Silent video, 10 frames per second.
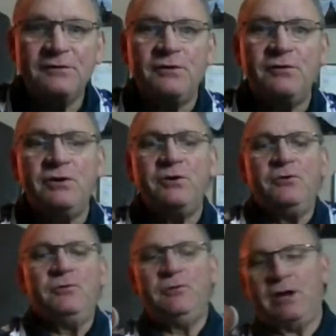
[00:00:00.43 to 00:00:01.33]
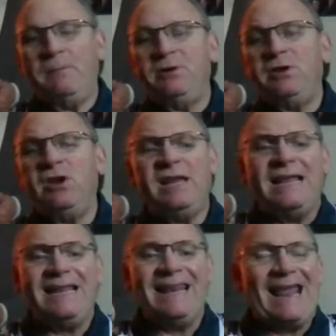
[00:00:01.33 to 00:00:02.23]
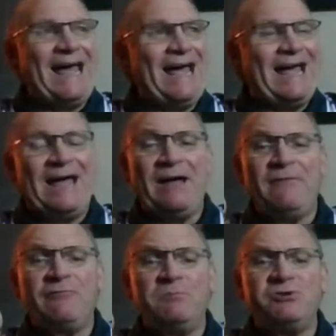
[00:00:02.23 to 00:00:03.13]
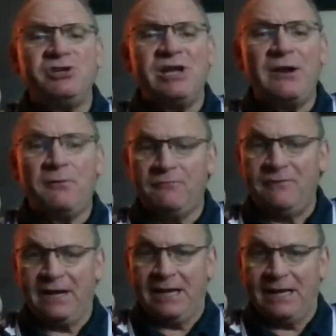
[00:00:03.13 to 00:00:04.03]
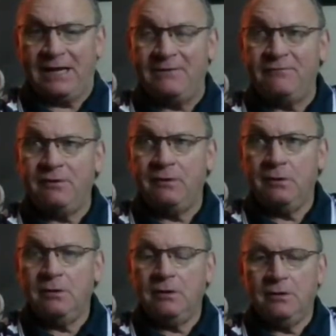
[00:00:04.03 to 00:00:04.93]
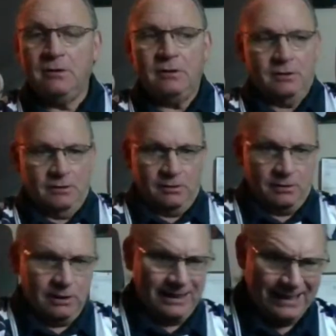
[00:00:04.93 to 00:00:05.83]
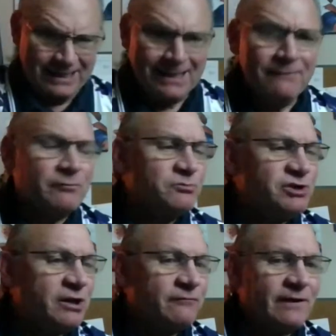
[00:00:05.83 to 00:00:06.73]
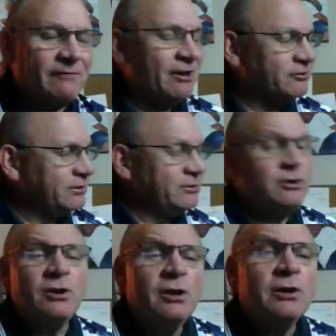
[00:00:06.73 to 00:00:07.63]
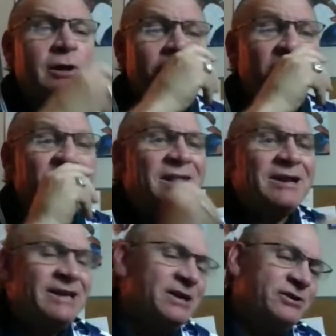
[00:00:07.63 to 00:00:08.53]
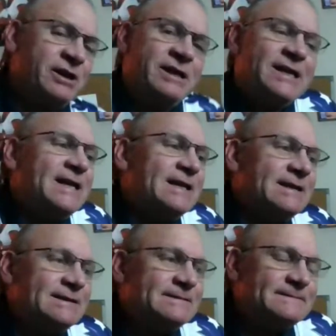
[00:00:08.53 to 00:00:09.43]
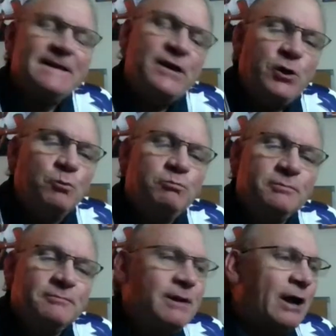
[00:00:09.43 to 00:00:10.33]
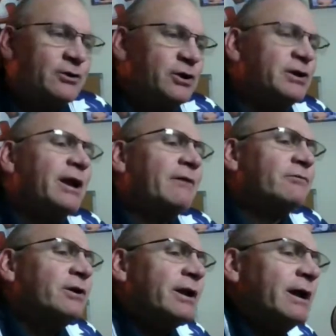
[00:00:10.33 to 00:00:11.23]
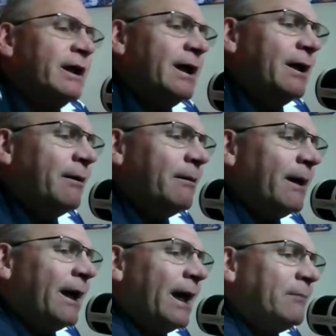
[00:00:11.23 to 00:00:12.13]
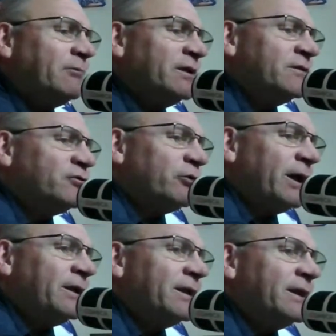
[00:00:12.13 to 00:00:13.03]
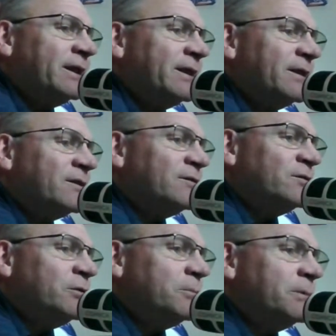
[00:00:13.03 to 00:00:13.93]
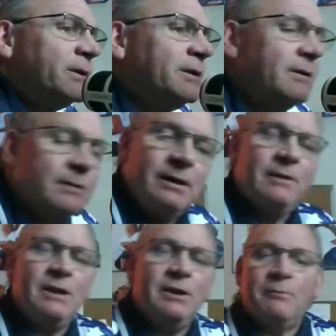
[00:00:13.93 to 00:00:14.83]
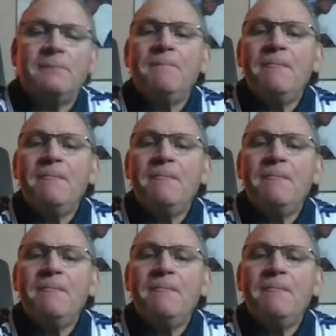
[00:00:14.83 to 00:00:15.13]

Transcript: to you, coming to you live from Channel 5. Live from Channel 5. Could I have been a DJ? Nope, I couldn't have, could I? I'm just trying to get this stupid. Anyway,